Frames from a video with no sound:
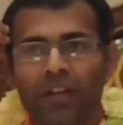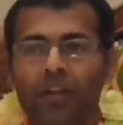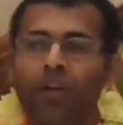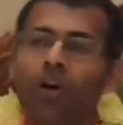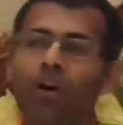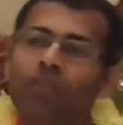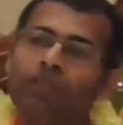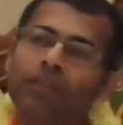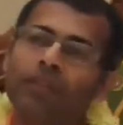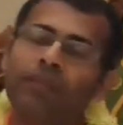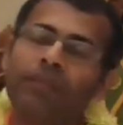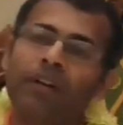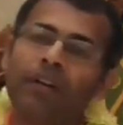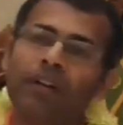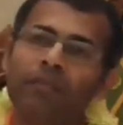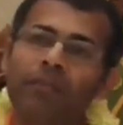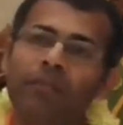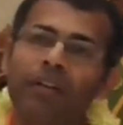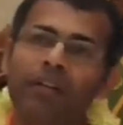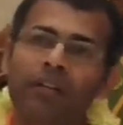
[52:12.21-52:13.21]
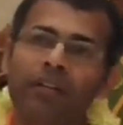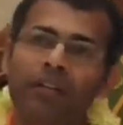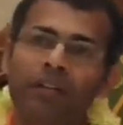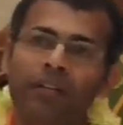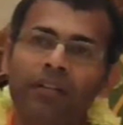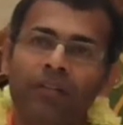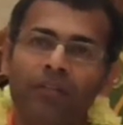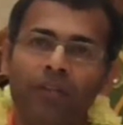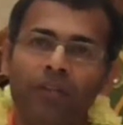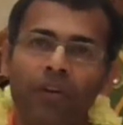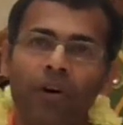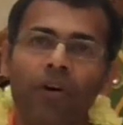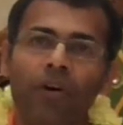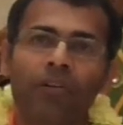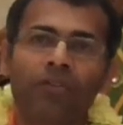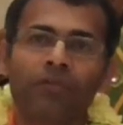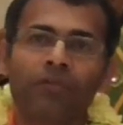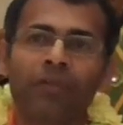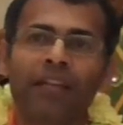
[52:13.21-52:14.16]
Laws of karma, laws